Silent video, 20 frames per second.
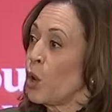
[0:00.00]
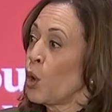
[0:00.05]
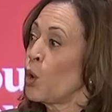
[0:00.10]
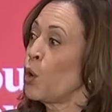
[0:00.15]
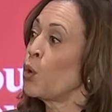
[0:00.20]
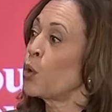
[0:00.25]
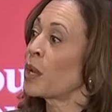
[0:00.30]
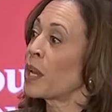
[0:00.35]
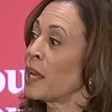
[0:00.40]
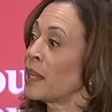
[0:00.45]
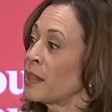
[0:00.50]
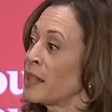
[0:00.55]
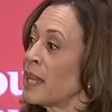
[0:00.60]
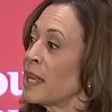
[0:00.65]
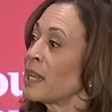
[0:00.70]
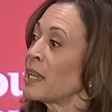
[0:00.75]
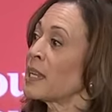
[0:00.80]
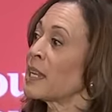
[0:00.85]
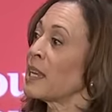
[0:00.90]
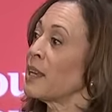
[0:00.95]
who can
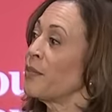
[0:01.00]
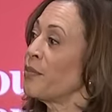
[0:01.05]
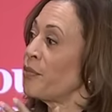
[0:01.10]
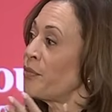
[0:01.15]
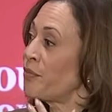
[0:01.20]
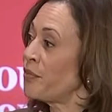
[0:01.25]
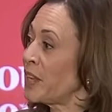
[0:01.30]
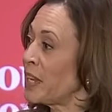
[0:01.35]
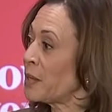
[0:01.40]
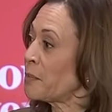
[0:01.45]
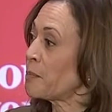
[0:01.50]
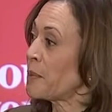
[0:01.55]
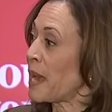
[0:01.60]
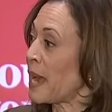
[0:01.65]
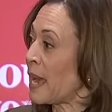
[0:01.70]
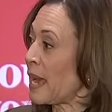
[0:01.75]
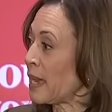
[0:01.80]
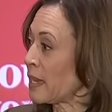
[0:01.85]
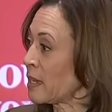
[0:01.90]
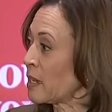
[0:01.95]
then give
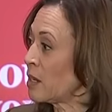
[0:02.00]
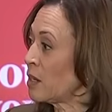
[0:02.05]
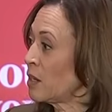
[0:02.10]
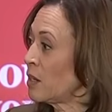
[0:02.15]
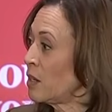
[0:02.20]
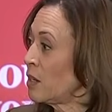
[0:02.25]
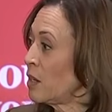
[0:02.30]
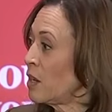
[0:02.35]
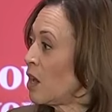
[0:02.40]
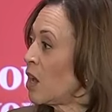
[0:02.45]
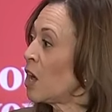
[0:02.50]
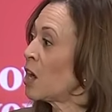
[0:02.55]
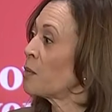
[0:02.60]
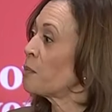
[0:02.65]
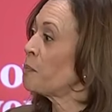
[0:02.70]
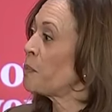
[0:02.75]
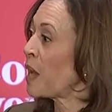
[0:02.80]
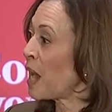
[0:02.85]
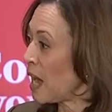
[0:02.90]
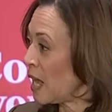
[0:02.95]
feedback
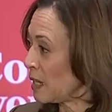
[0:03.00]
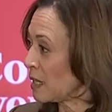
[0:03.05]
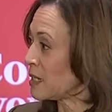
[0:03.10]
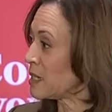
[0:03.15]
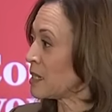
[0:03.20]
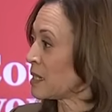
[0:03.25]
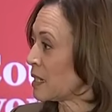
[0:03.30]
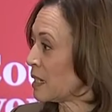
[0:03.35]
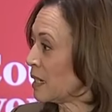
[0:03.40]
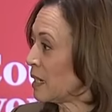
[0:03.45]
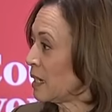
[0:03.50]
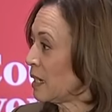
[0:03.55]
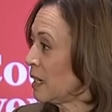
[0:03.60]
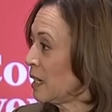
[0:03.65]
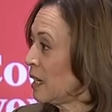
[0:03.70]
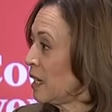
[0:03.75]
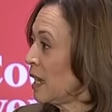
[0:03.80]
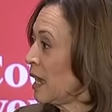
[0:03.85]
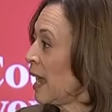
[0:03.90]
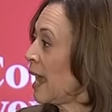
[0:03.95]
on policy
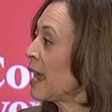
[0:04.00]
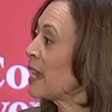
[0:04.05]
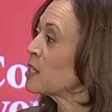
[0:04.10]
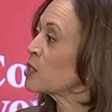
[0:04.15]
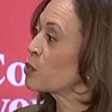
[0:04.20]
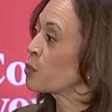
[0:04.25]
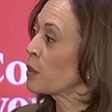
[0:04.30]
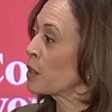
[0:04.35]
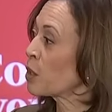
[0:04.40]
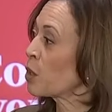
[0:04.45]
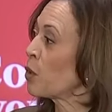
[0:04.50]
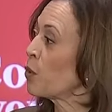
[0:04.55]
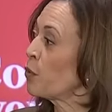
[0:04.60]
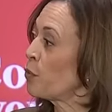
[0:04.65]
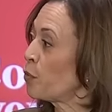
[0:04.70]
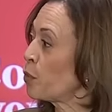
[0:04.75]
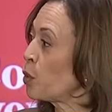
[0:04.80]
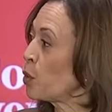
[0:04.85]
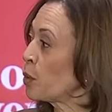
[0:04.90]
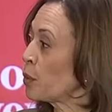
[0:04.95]
as we go
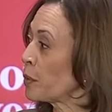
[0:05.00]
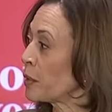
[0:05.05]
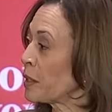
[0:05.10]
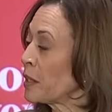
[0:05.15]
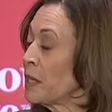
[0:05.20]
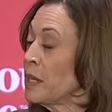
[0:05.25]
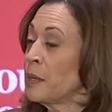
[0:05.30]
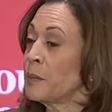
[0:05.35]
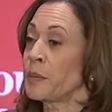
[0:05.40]
forward.